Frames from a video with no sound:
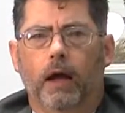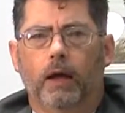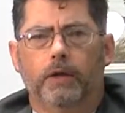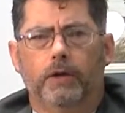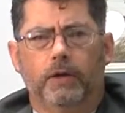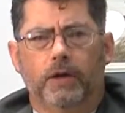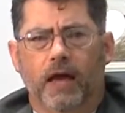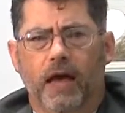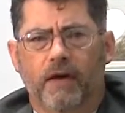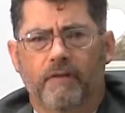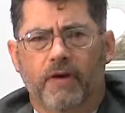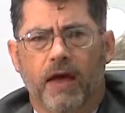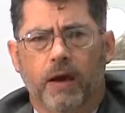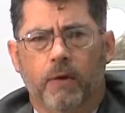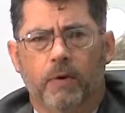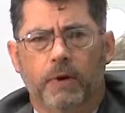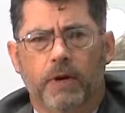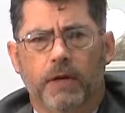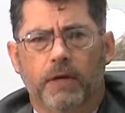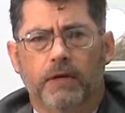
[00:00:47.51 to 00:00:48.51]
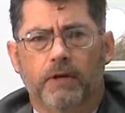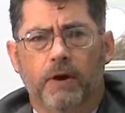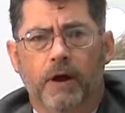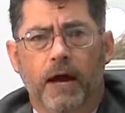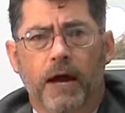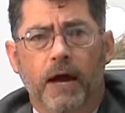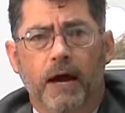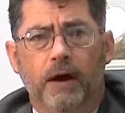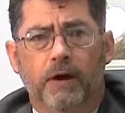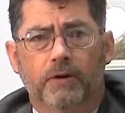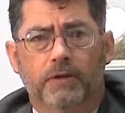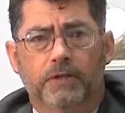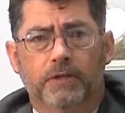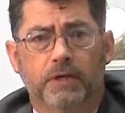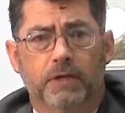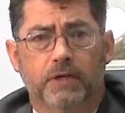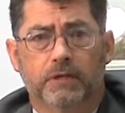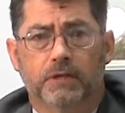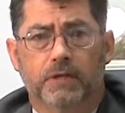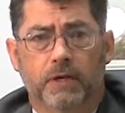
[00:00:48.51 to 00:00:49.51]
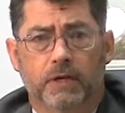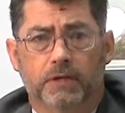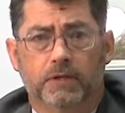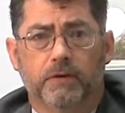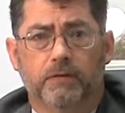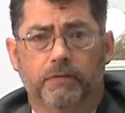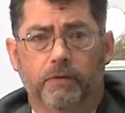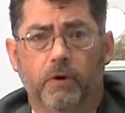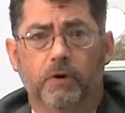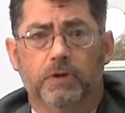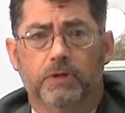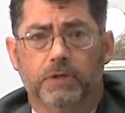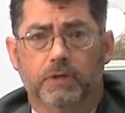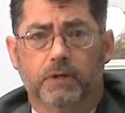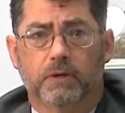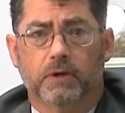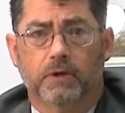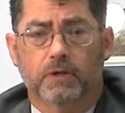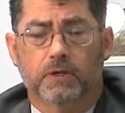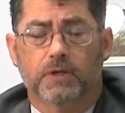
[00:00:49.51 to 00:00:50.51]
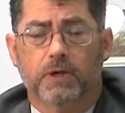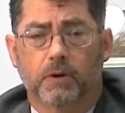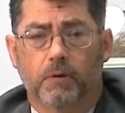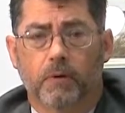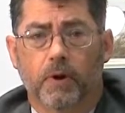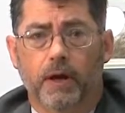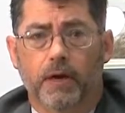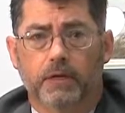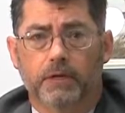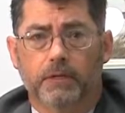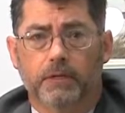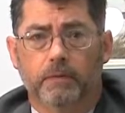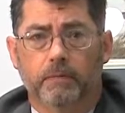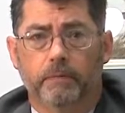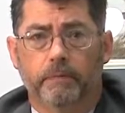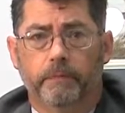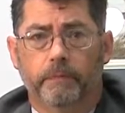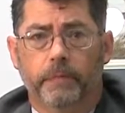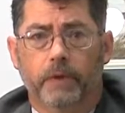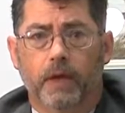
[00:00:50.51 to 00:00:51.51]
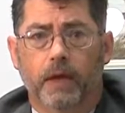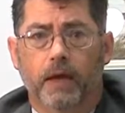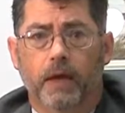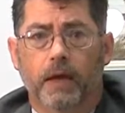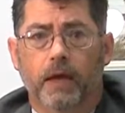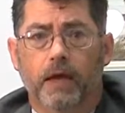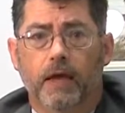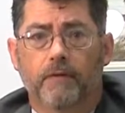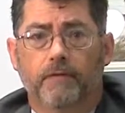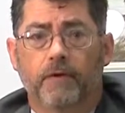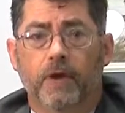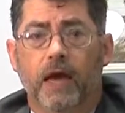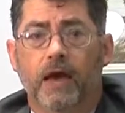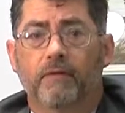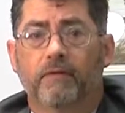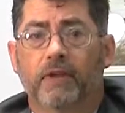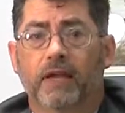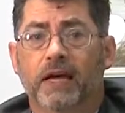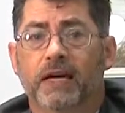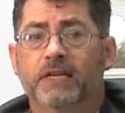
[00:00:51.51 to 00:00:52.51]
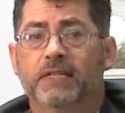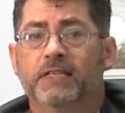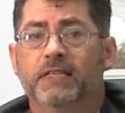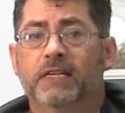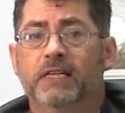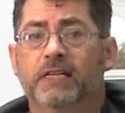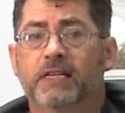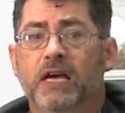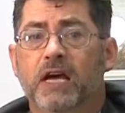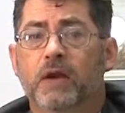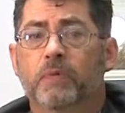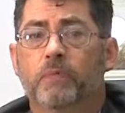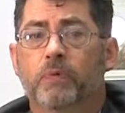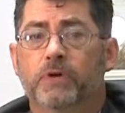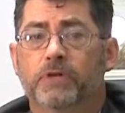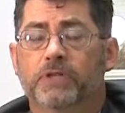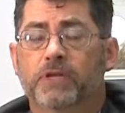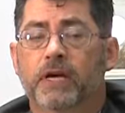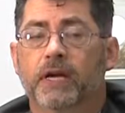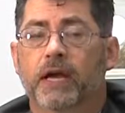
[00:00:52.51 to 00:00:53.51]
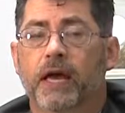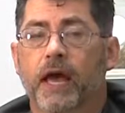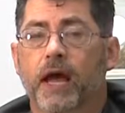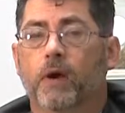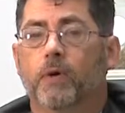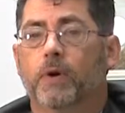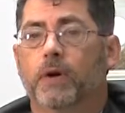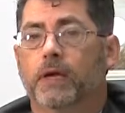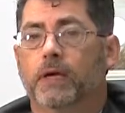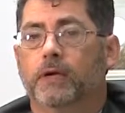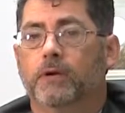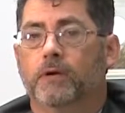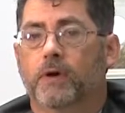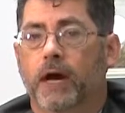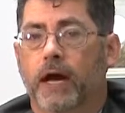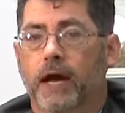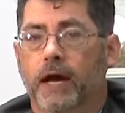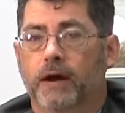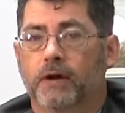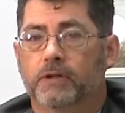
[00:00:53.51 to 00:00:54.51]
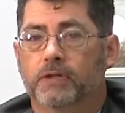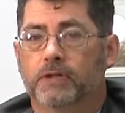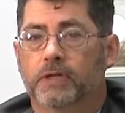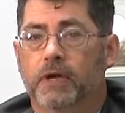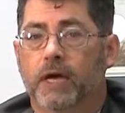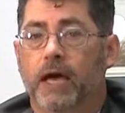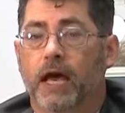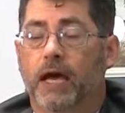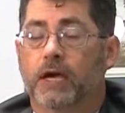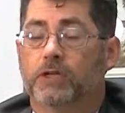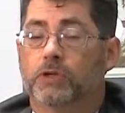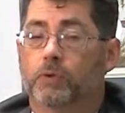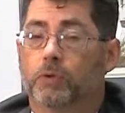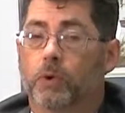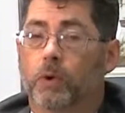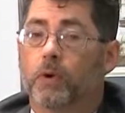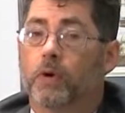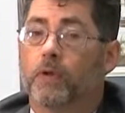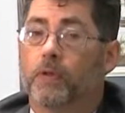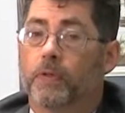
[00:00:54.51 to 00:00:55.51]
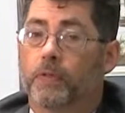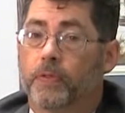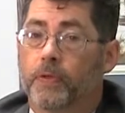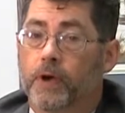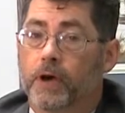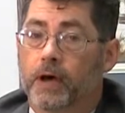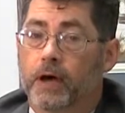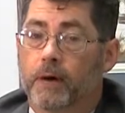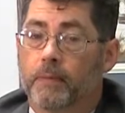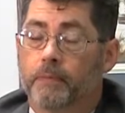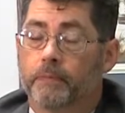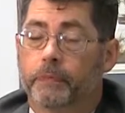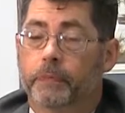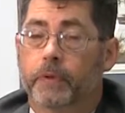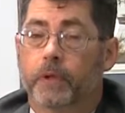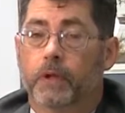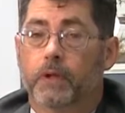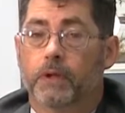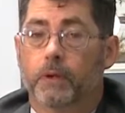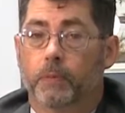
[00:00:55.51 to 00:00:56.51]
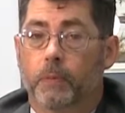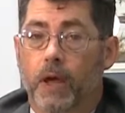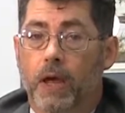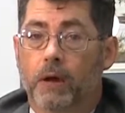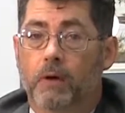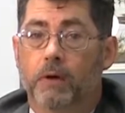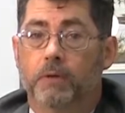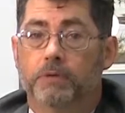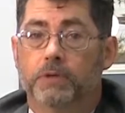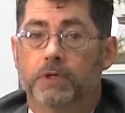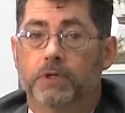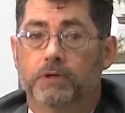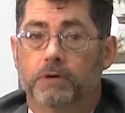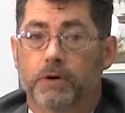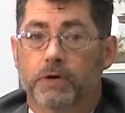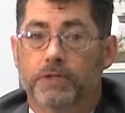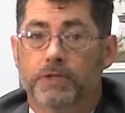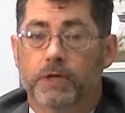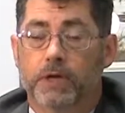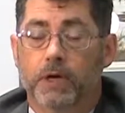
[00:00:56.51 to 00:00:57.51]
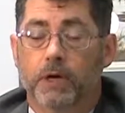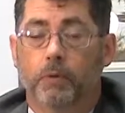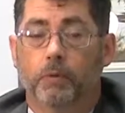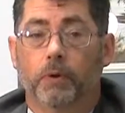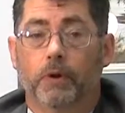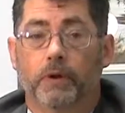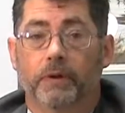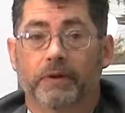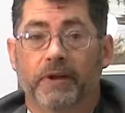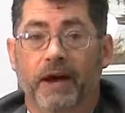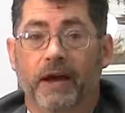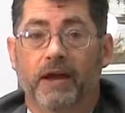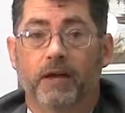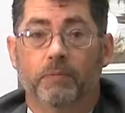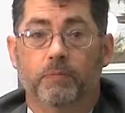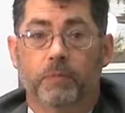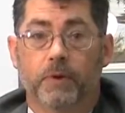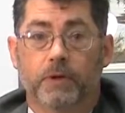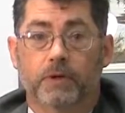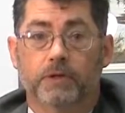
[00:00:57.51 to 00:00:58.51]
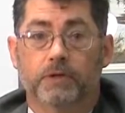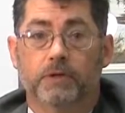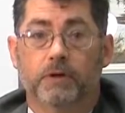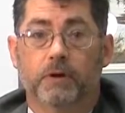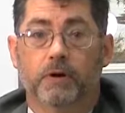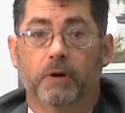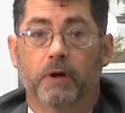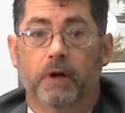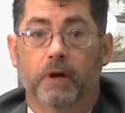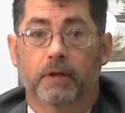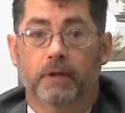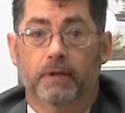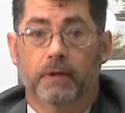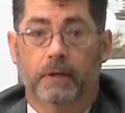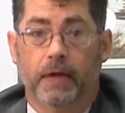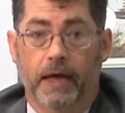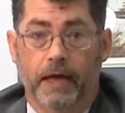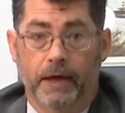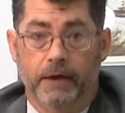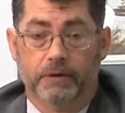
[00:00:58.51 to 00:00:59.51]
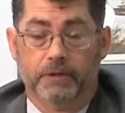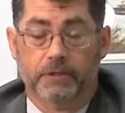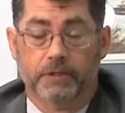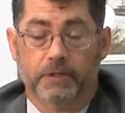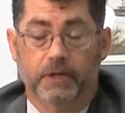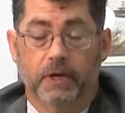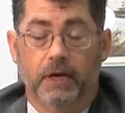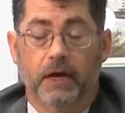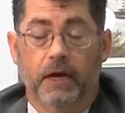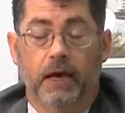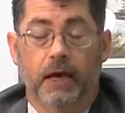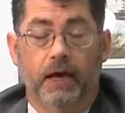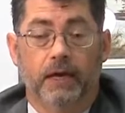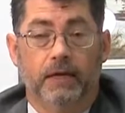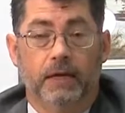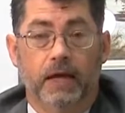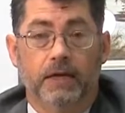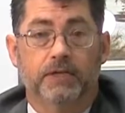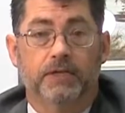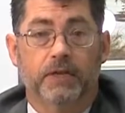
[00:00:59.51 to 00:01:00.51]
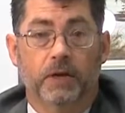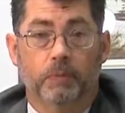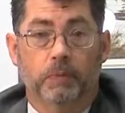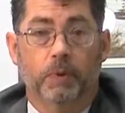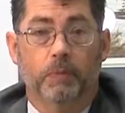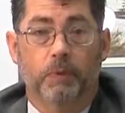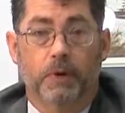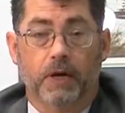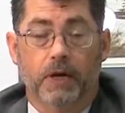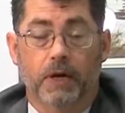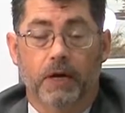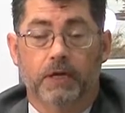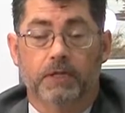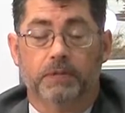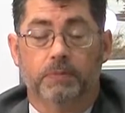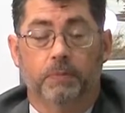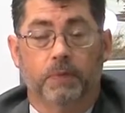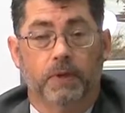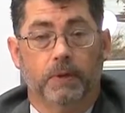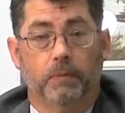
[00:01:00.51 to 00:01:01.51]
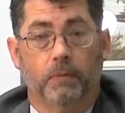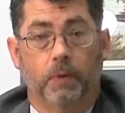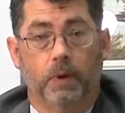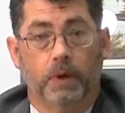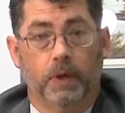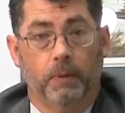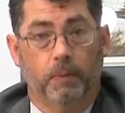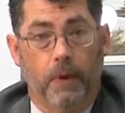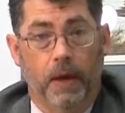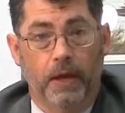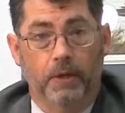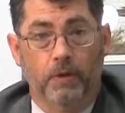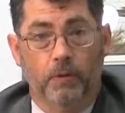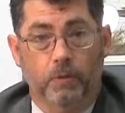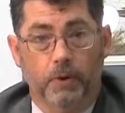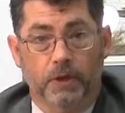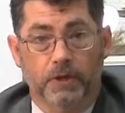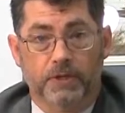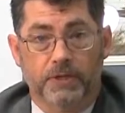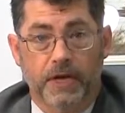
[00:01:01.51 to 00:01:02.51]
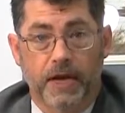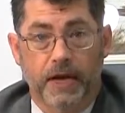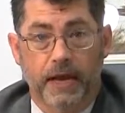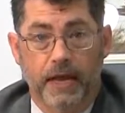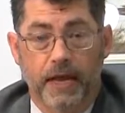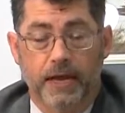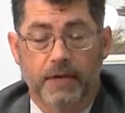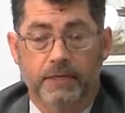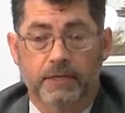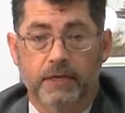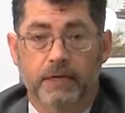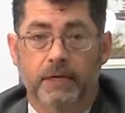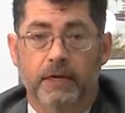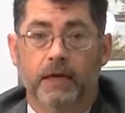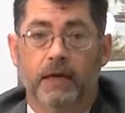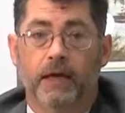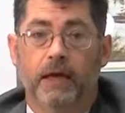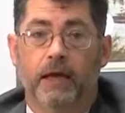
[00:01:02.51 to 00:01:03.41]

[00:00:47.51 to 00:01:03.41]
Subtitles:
do you have equity in your house is the first consideration. If you have less than 10% equity in your house, as a rule of thumb, the bankruptcy trustee will not administer the house. And that's simply because when they pay the real estate agent